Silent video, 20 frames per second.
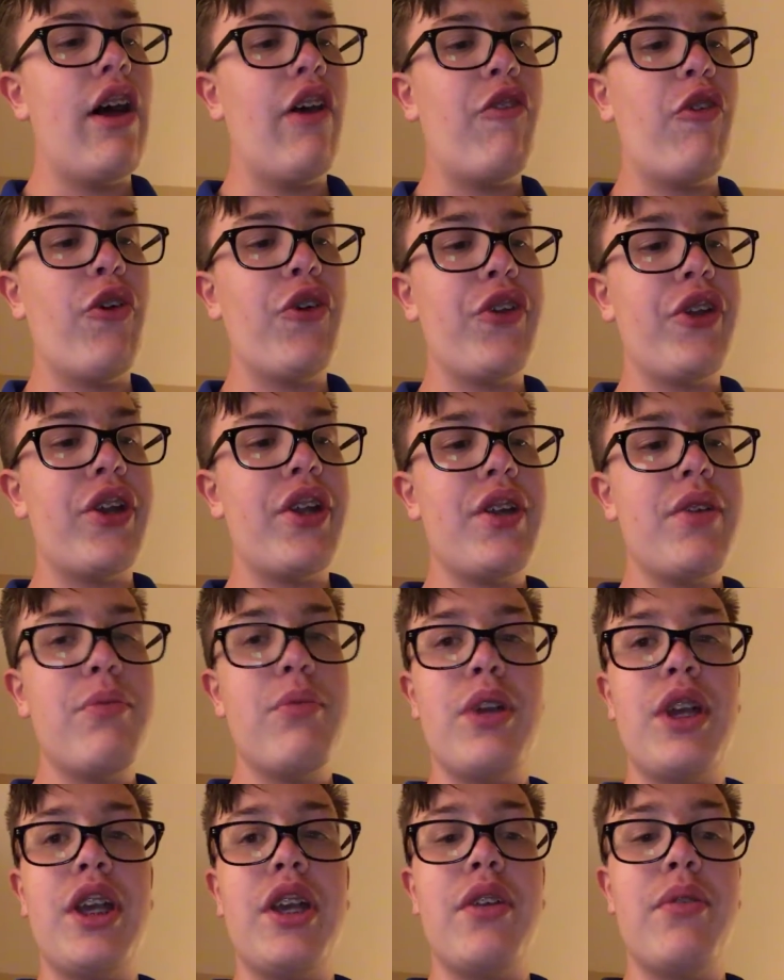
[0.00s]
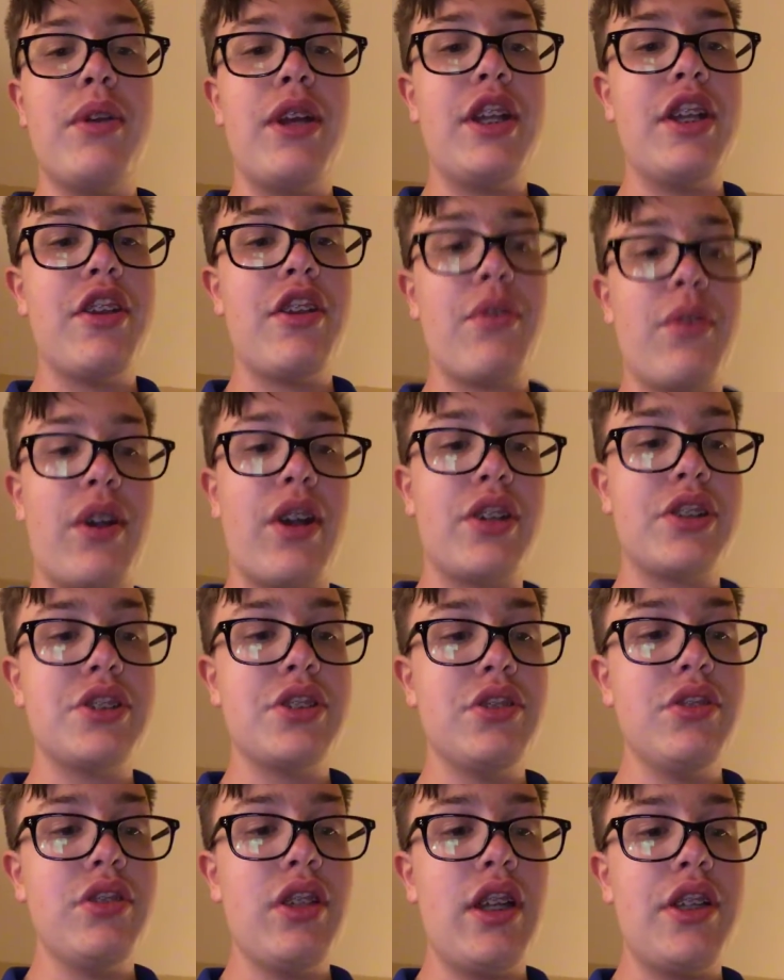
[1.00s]
At 4:30, we ended the
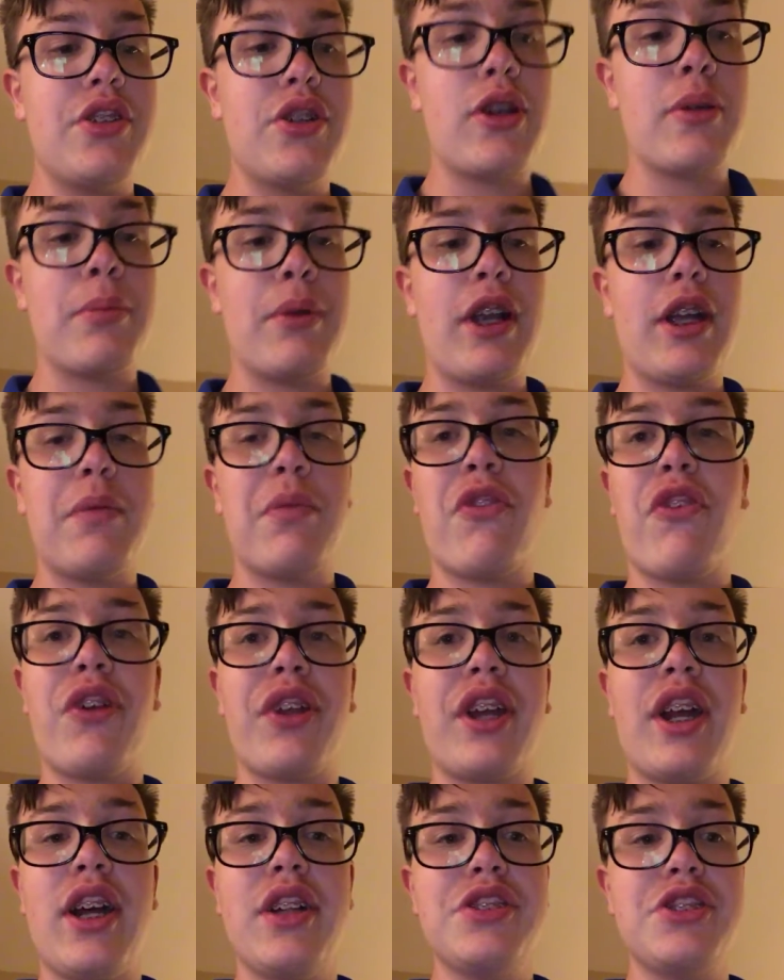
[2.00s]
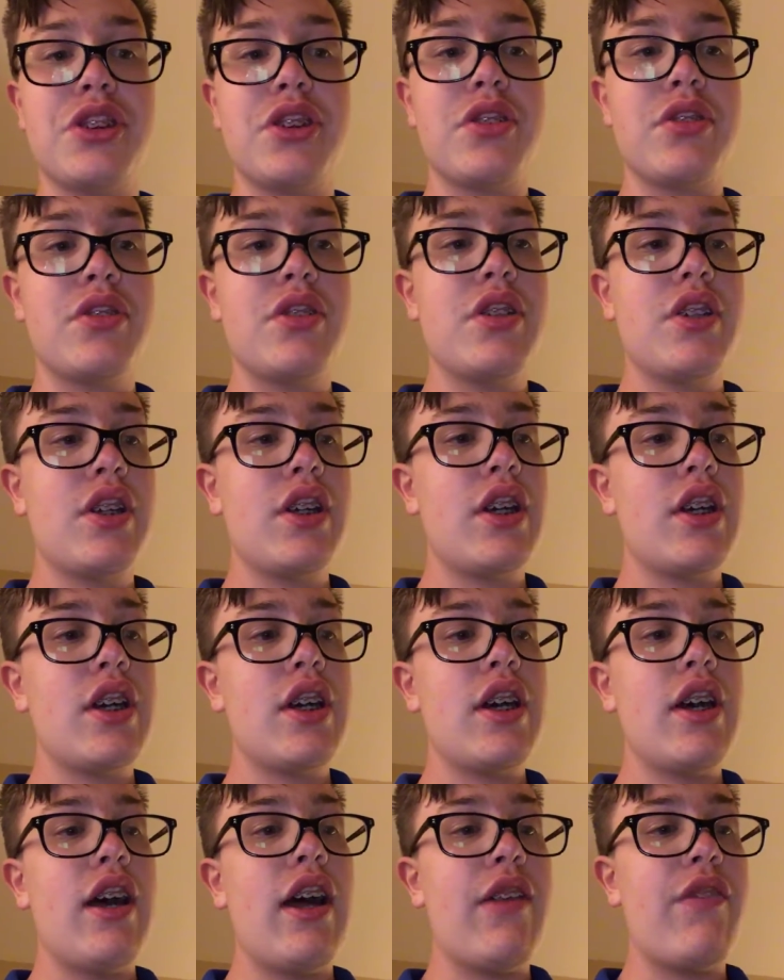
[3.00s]
rehearsal and took a break before the concert.
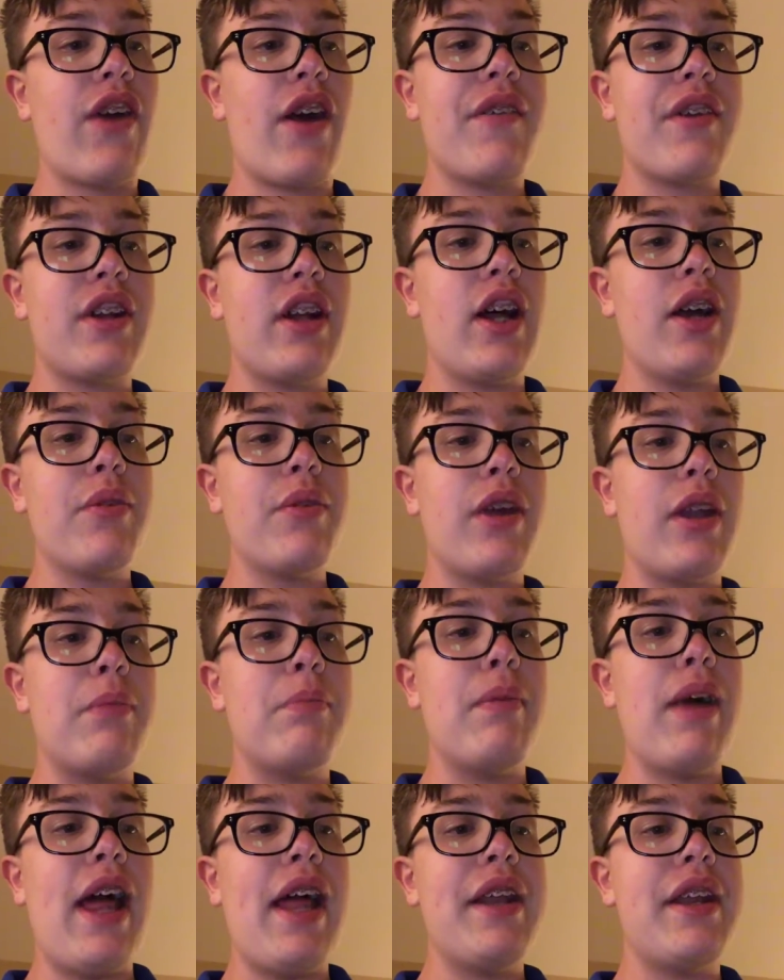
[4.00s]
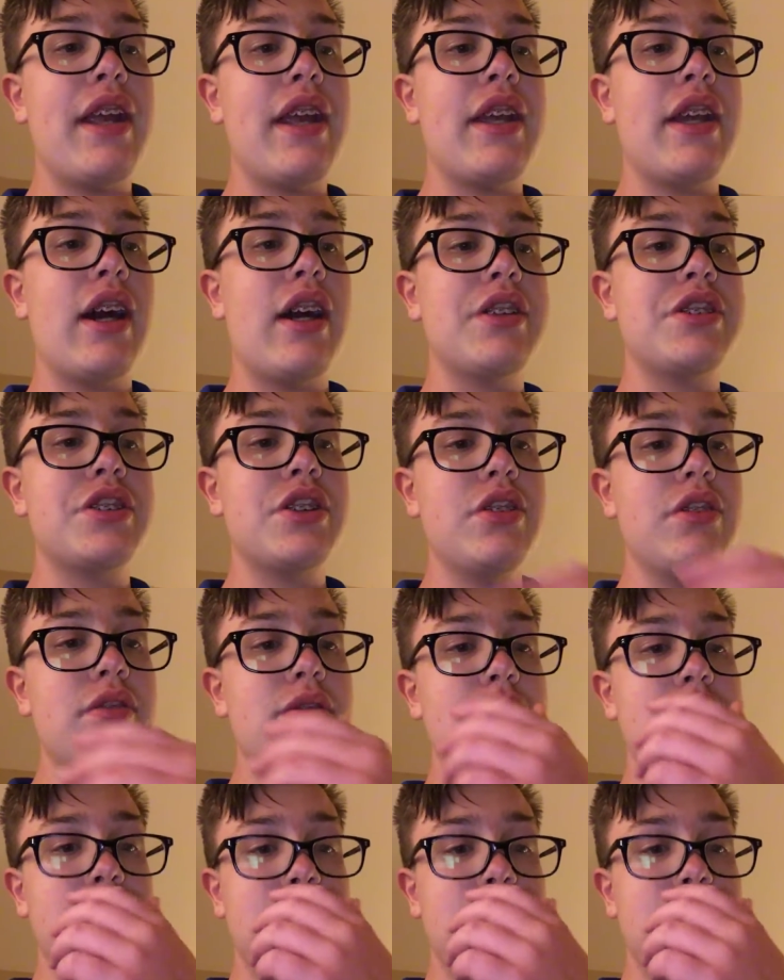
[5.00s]
At 5 o'clock, we had a matinee concert.